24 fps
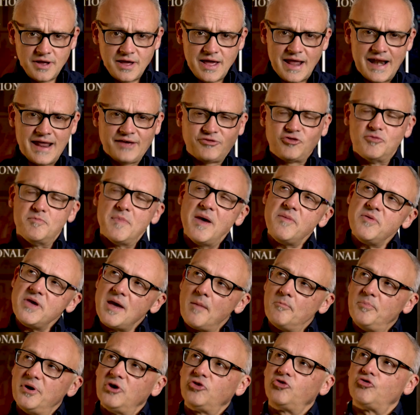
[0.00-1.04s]
and actually maybe
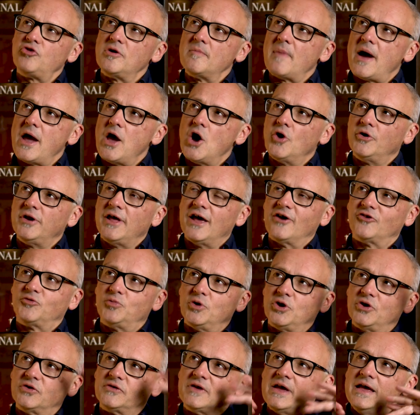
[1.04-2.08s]
I'm picturing my own house
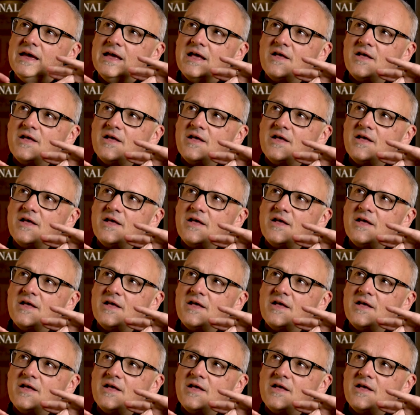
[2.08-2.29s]
because